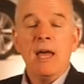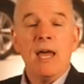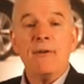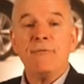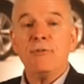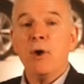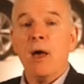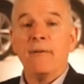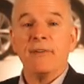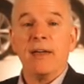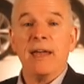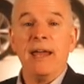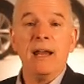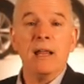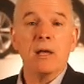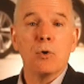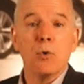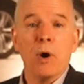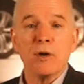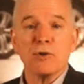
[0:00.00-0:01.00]
If you have
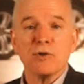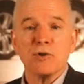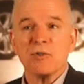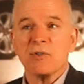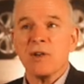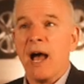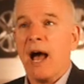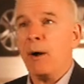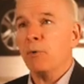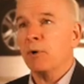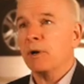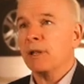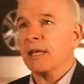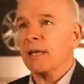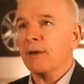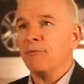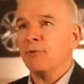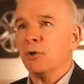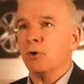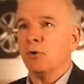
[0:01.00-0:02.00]
any questions, I want to
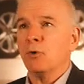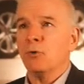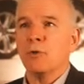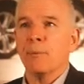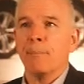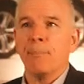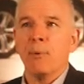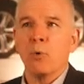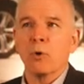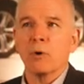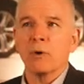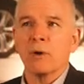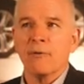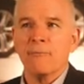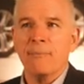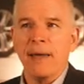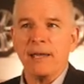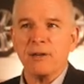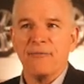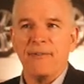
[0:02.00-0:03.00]
give you the Board
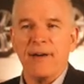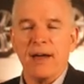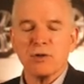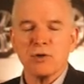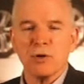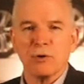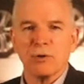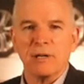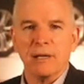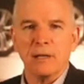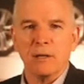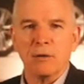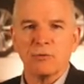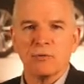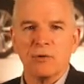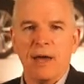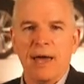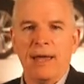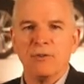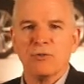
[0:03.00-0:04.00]
of Manufacturer
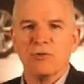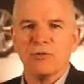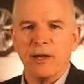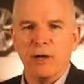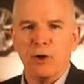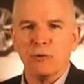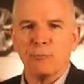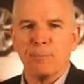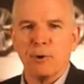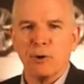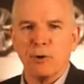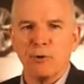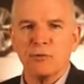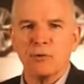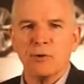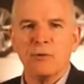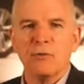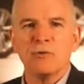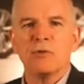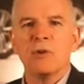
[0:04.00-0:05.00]
Dealers and
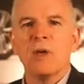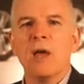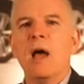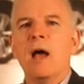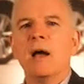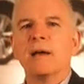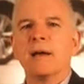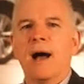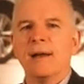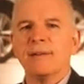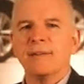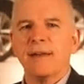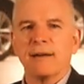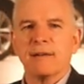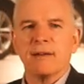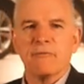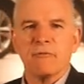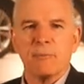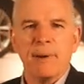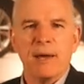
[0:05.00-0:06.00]
Salespersons
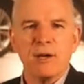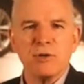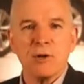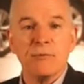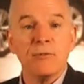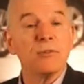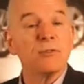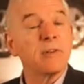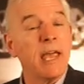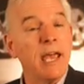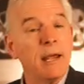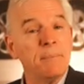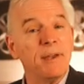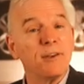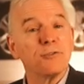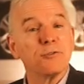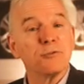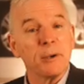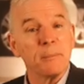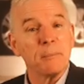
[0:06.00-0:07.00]
contact information. This can be
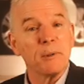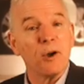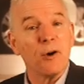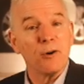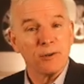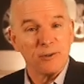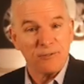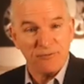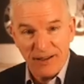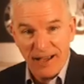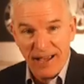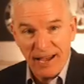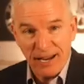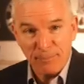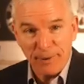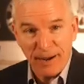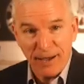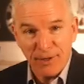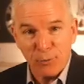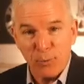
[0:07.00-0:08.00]
extremely hard to
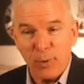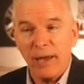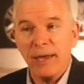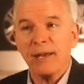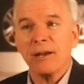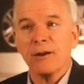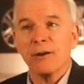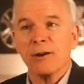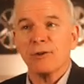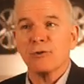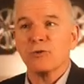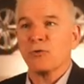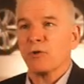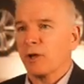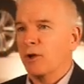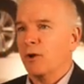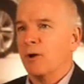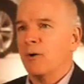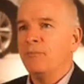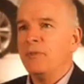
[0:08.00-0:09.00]
find, by the way, and here it is for
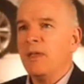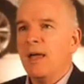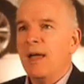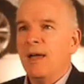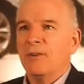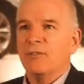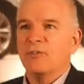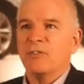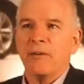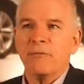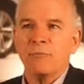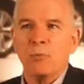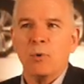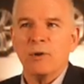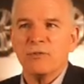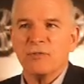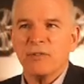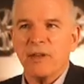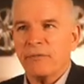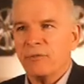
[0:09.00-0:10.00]
you,
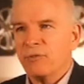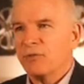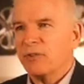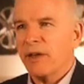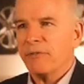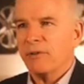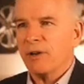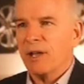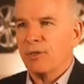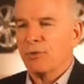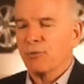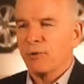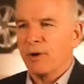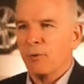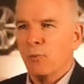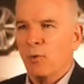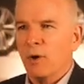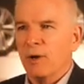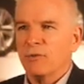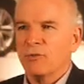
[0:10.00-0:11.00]

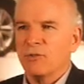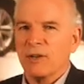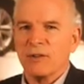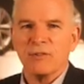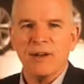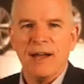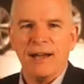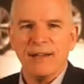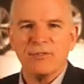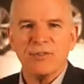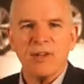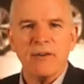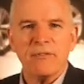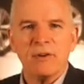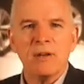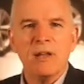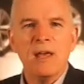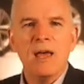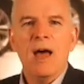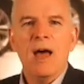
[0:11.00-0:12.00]

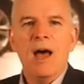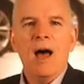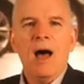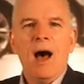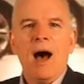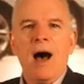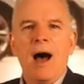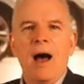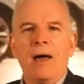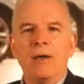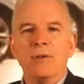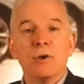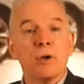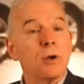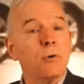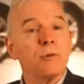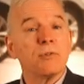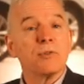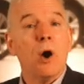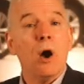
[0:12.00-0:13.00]
717-783-1697. You can
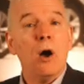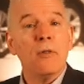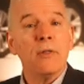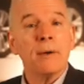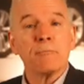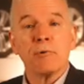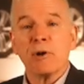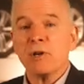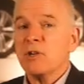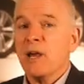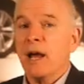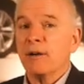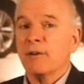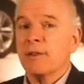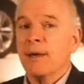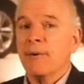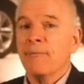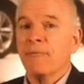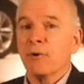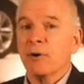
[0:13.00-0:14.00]
always call them, reach out to
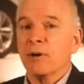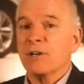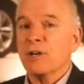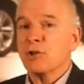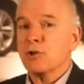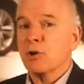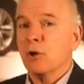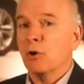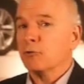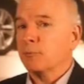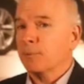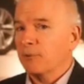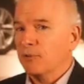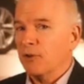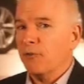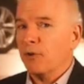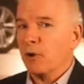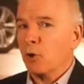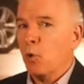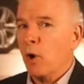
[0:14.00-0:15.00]
them for additional or
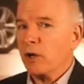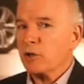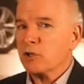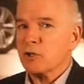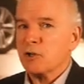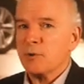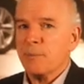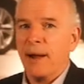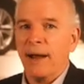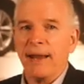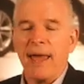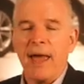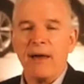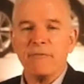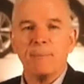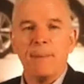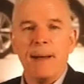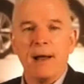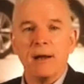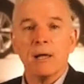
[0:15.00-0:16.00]
specific questions you might
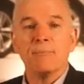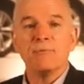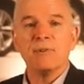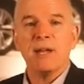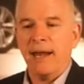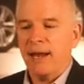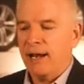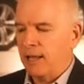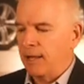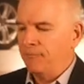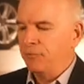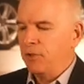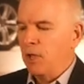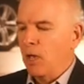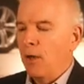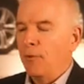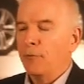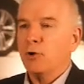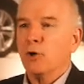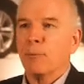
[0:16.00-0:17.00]
have about obtaining
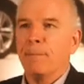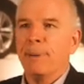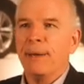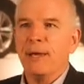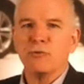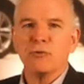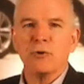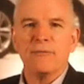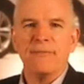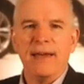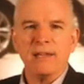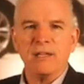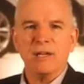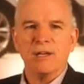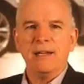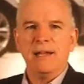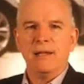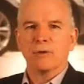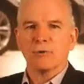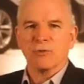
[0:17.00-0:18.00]
your Pennsylvania
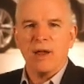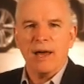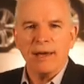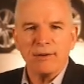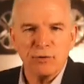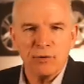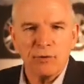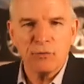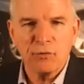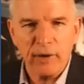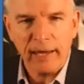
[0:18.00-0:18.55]
dealer's license.